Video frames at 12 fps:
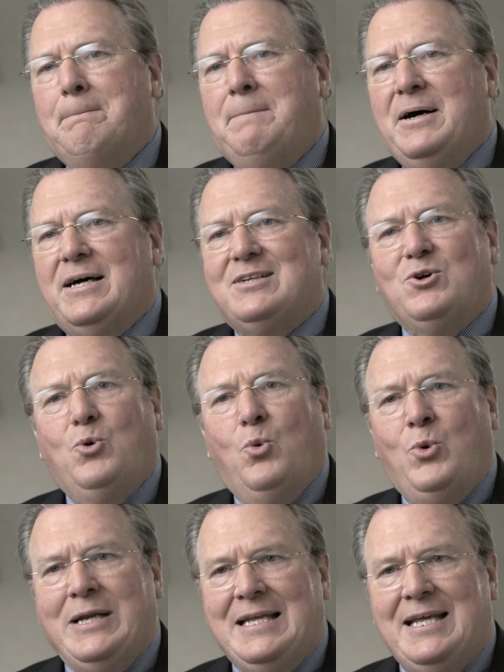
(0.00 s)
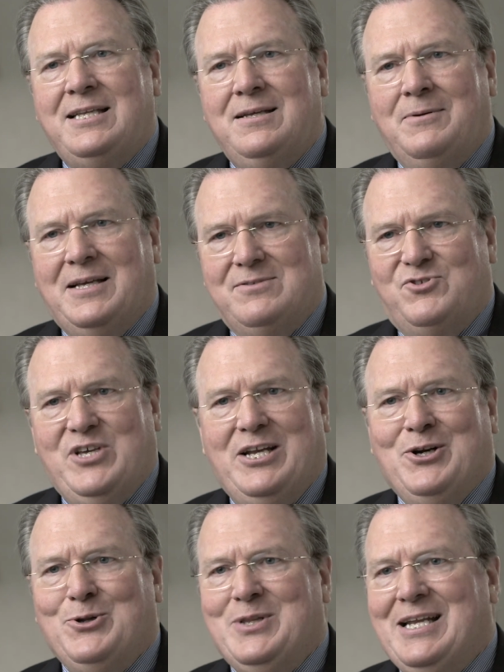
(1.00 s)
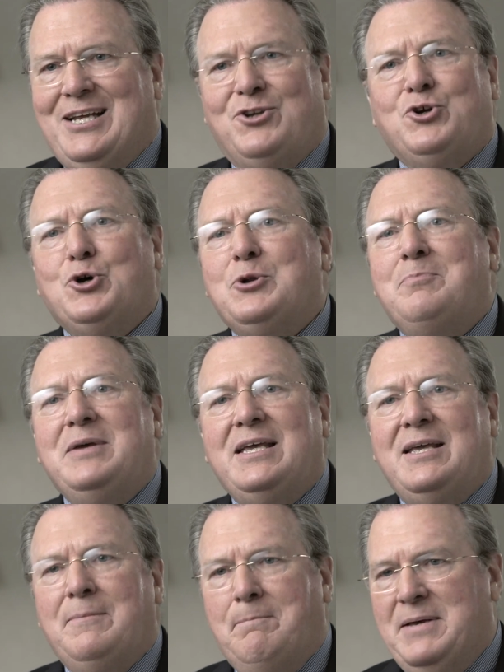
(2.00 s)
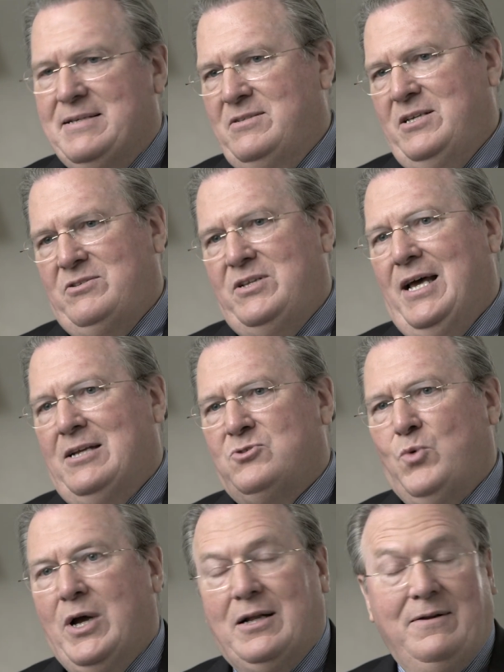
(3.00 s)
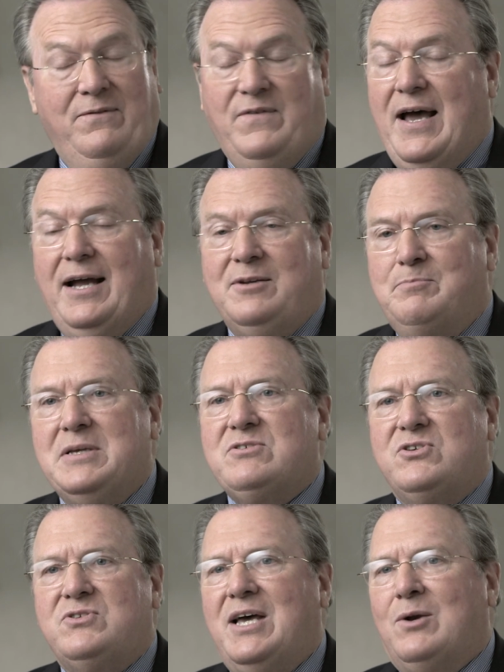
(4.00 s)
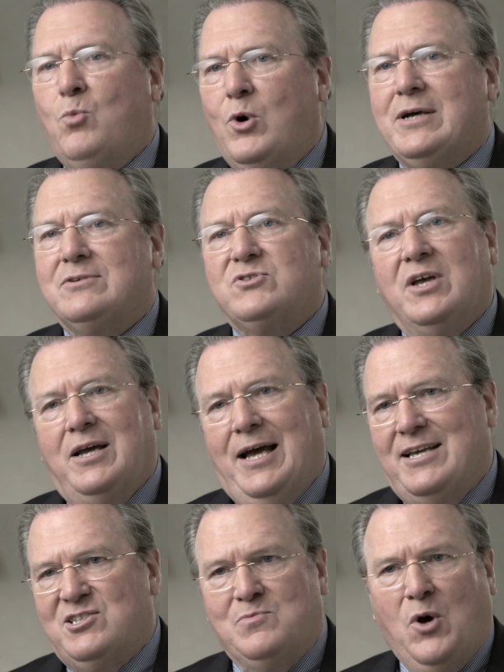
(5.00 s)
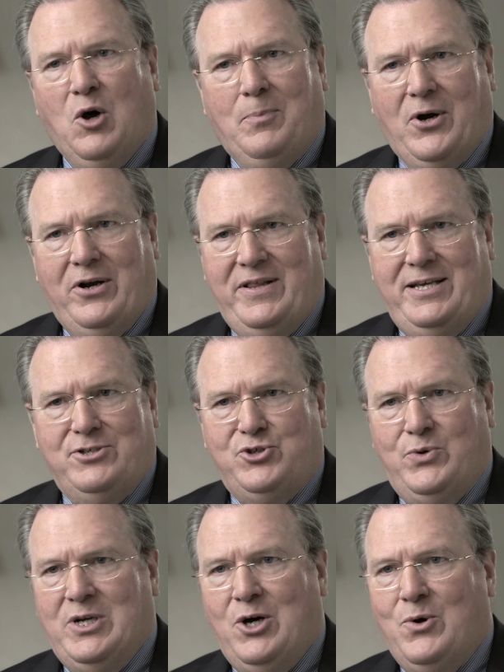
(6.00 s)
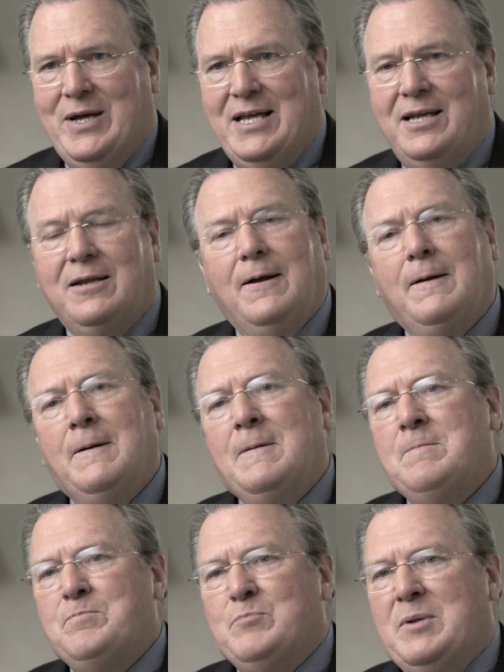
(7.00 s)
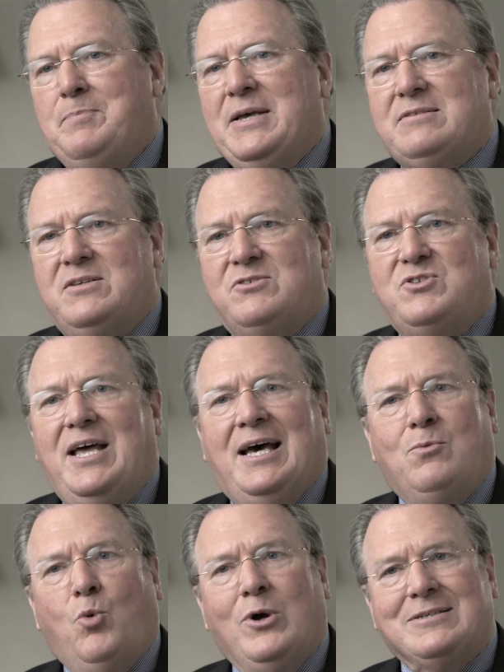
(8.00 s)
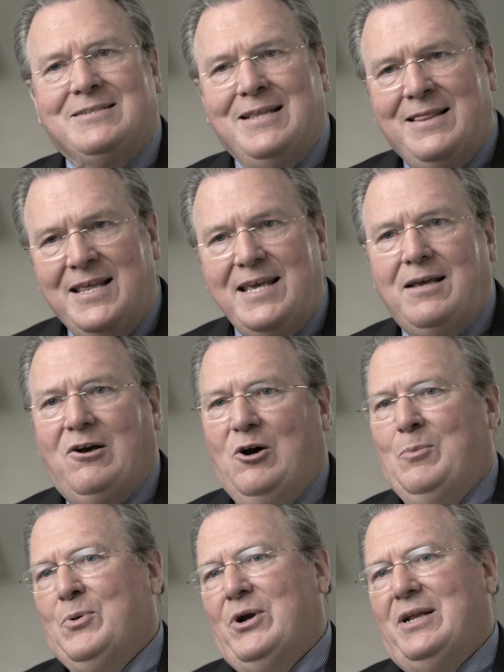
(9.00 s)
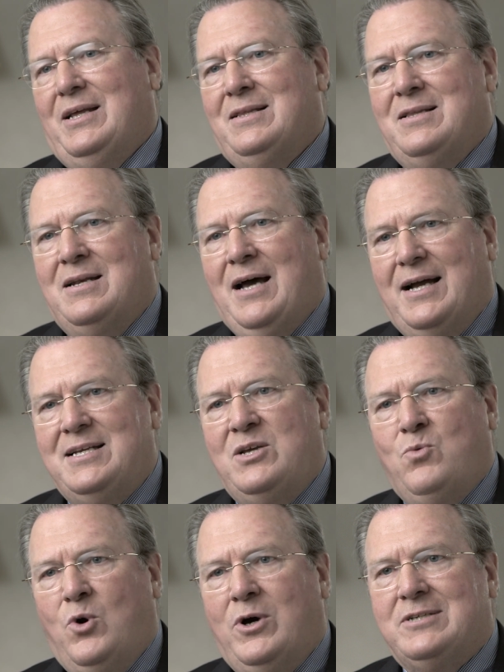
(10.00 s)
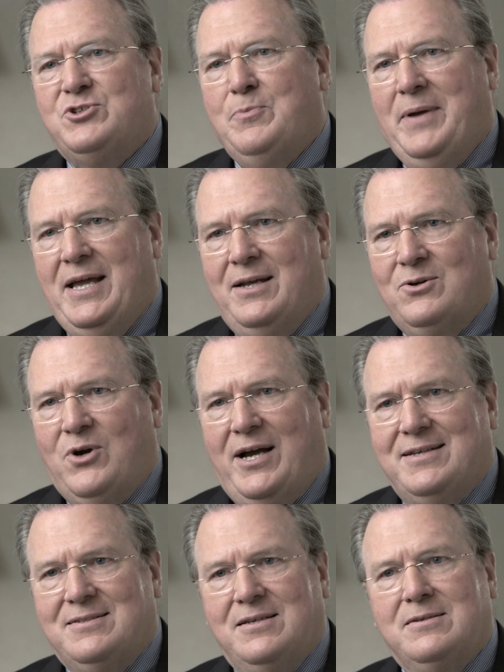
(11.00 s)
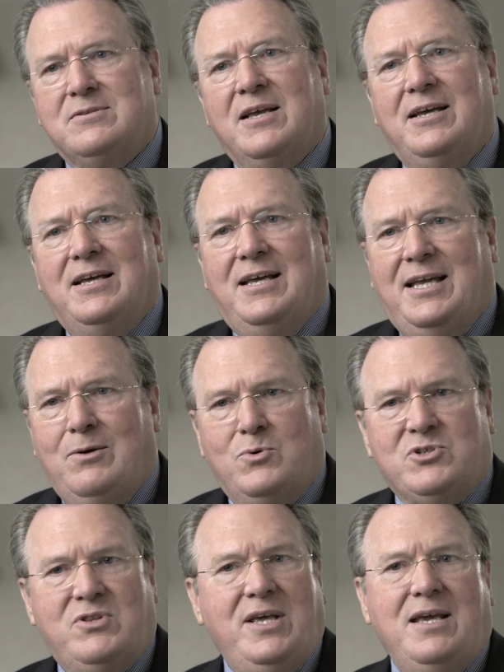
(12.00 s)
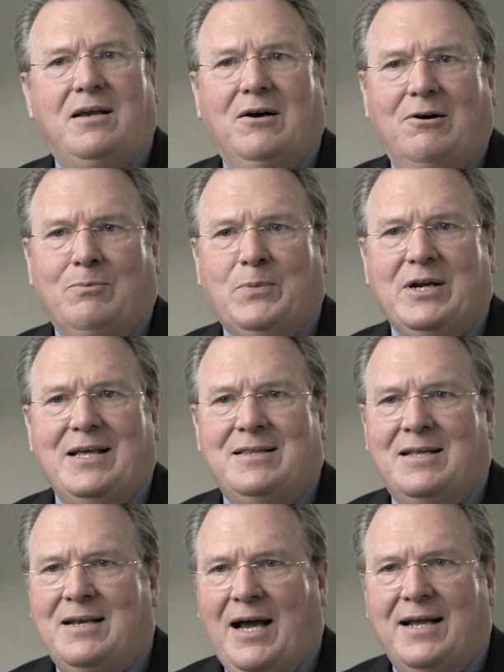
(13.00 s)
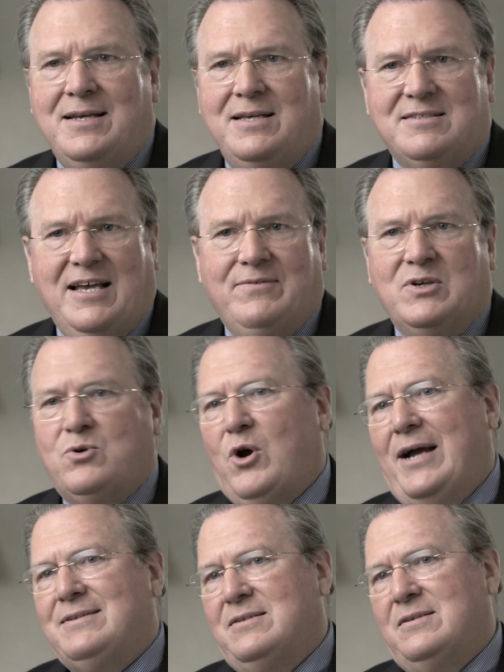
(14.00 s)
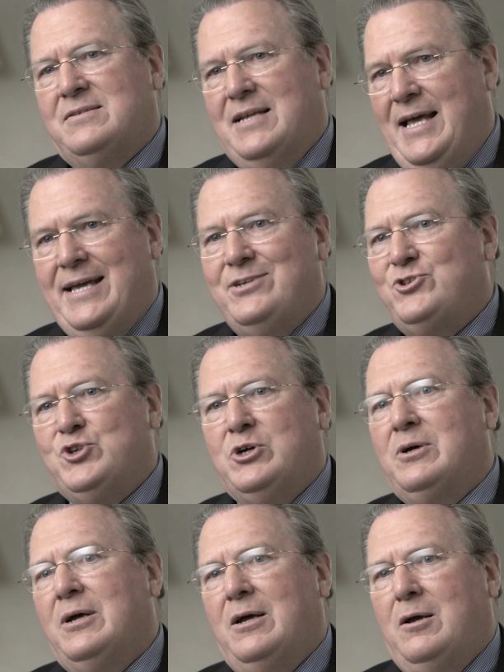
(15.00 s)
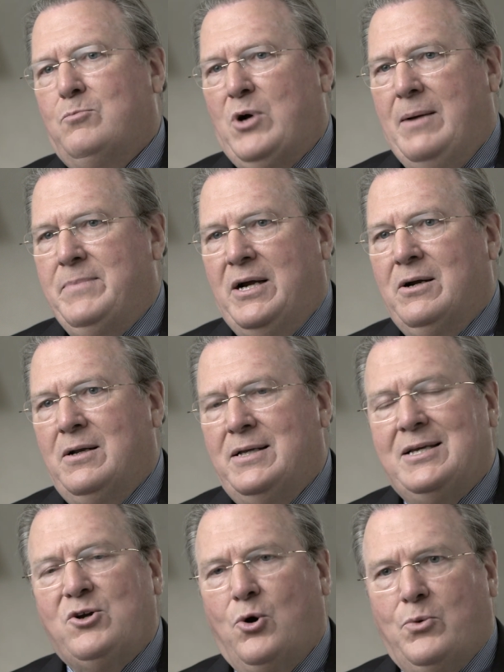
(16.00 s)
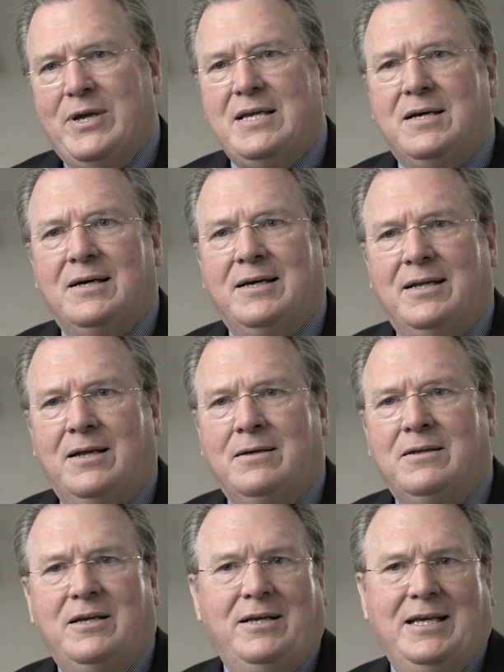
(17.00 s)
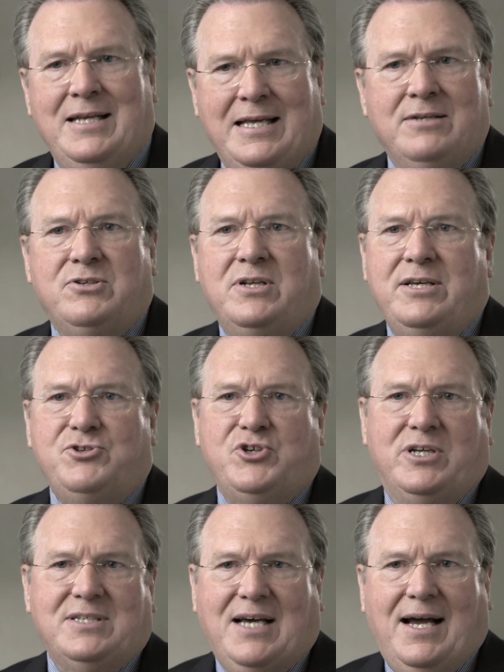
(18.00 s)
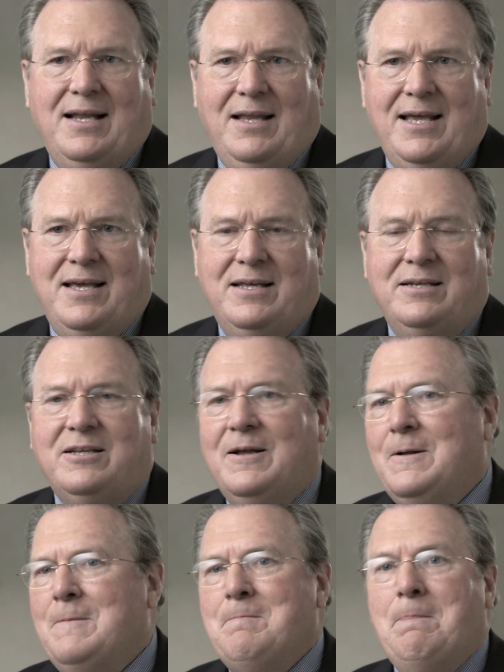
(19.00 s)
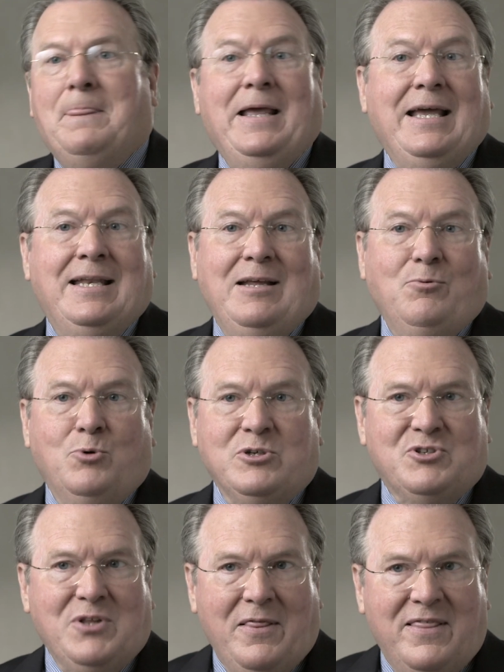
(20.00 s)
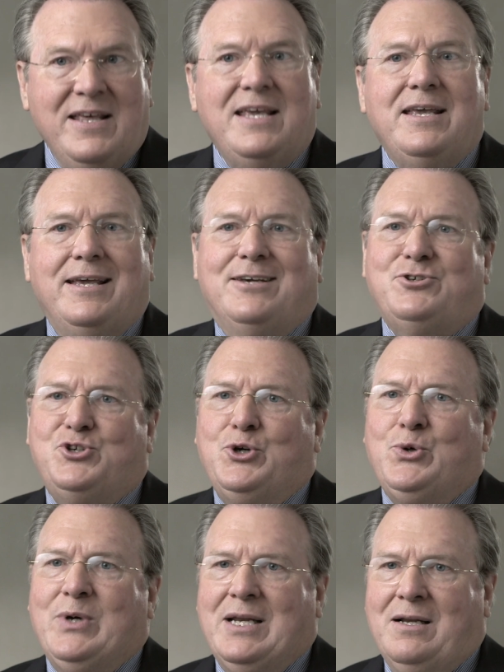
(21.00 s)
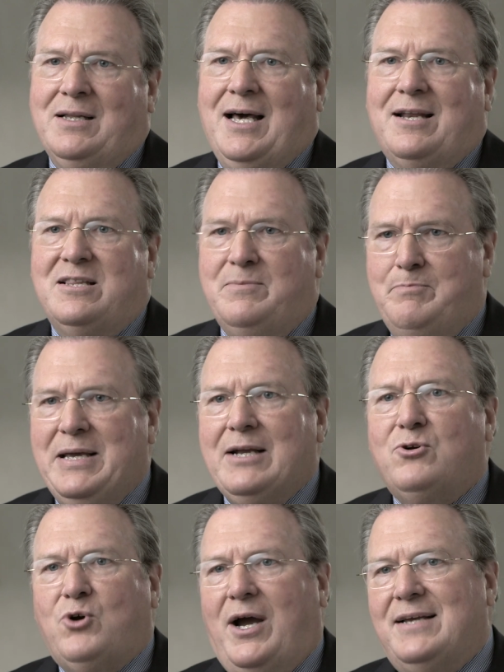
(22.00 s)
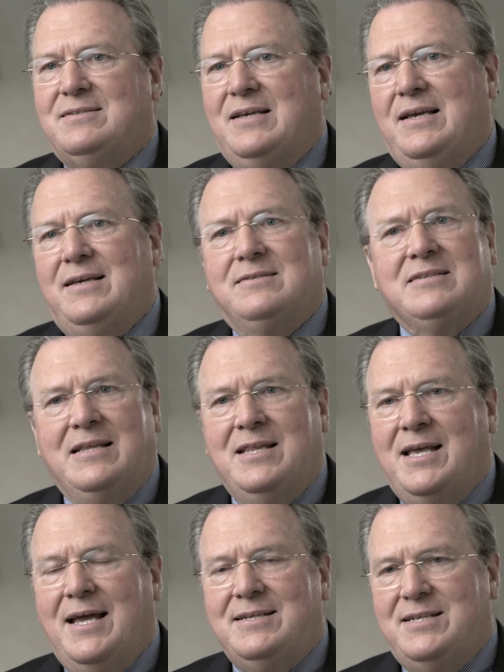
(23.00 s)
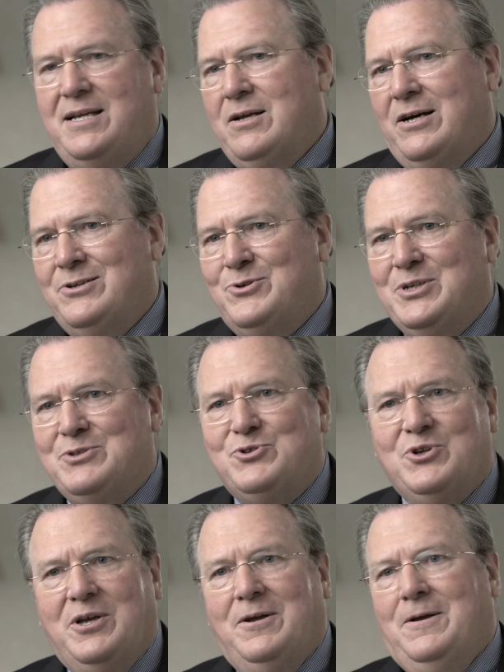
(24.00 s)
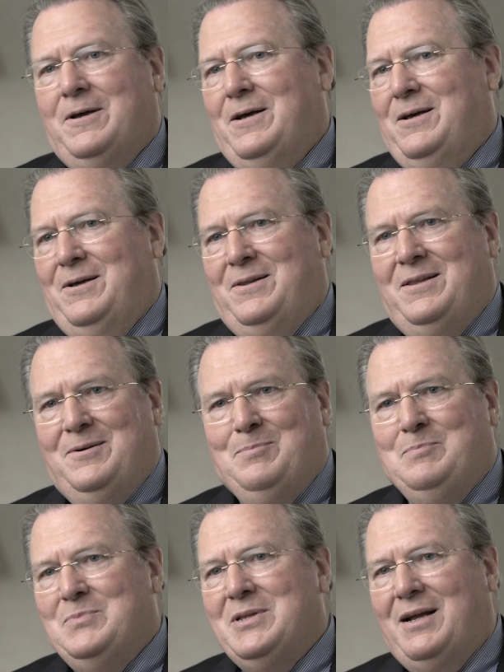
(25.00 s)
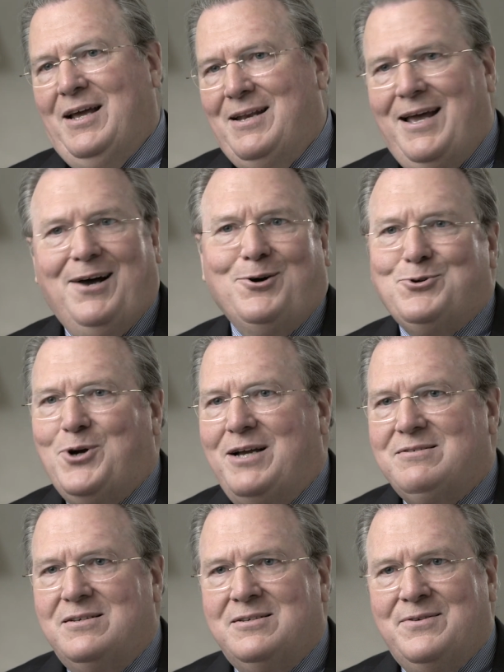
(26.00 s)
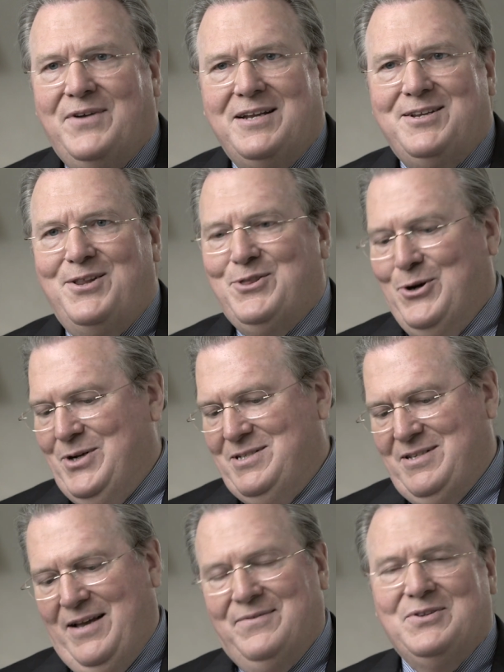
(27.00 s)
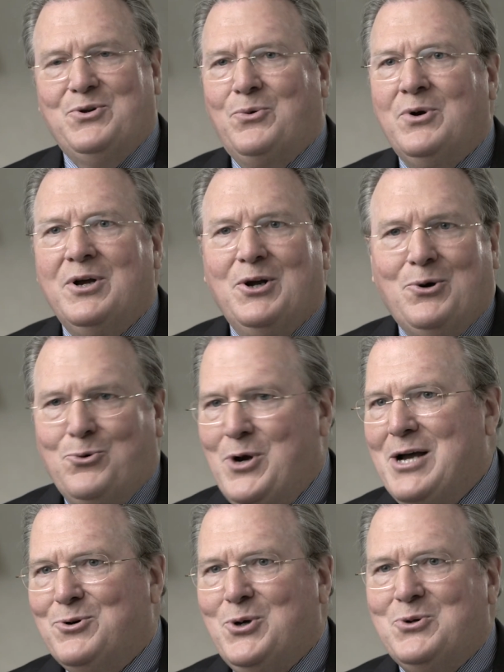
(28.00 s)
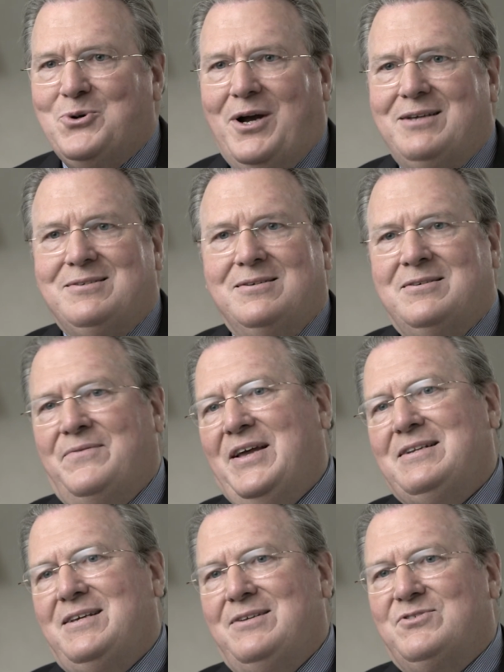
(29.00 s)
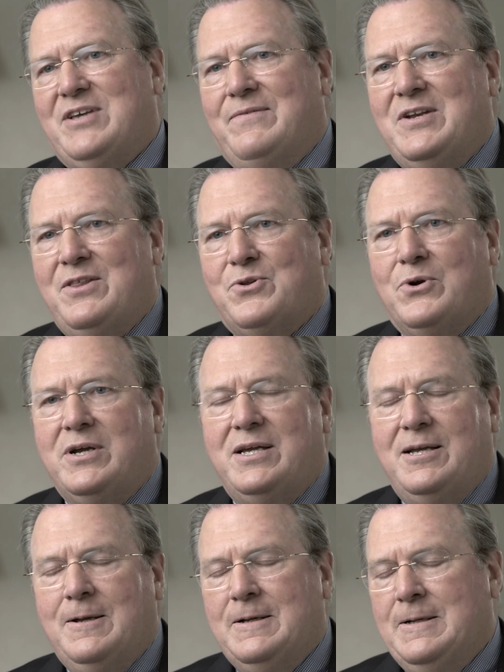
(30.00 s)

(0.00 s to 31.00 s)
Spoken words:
But we need to consider that it could be business debt as well. In fact, business debt was a small part of the issue in '08, but business debt was the culprit in the '91 Japan crisis. It was the culprit in the '97 crisis in Asia, primarily Korea and Indonesia and Thailand. It was the issue in a lot of the big crises in the 1800s, the canal crisis of 1837, the railroad crisis of 1873.